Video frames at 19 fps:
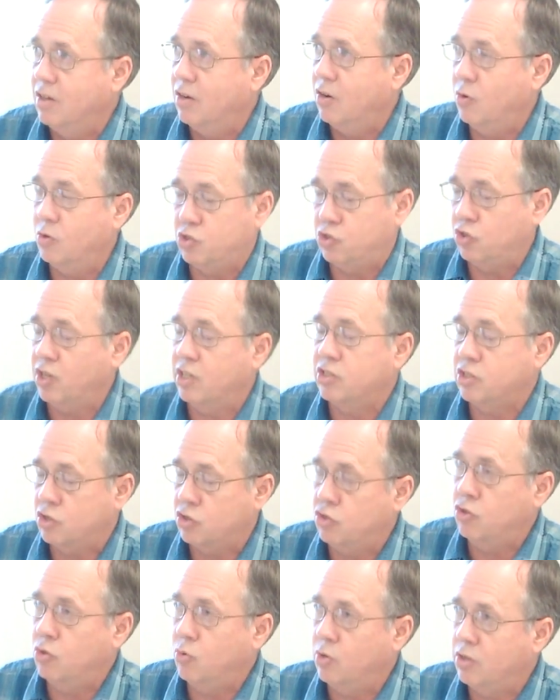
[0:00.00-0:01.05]
Or should I just
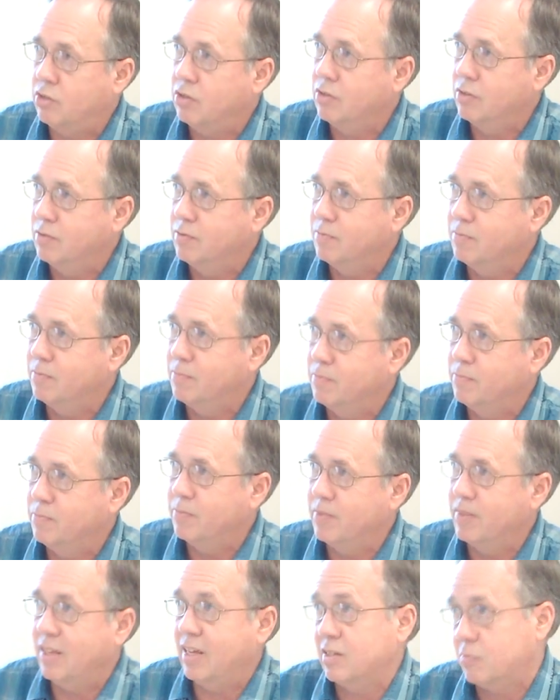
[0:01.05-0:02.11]
do it?
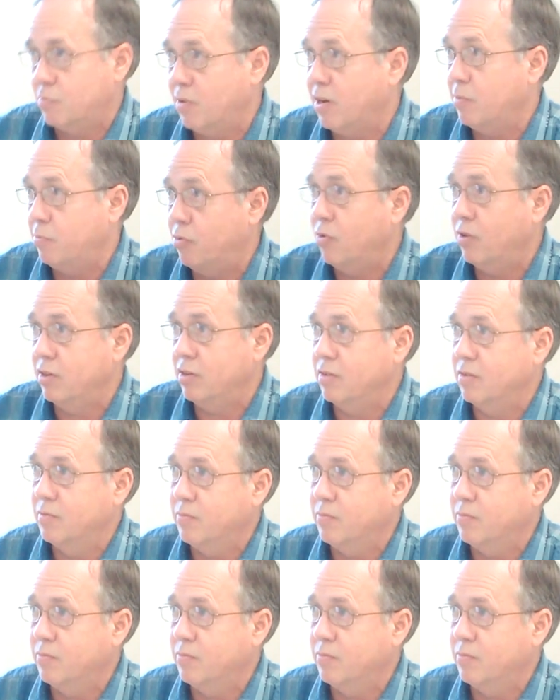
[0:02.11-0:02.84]
That's my point.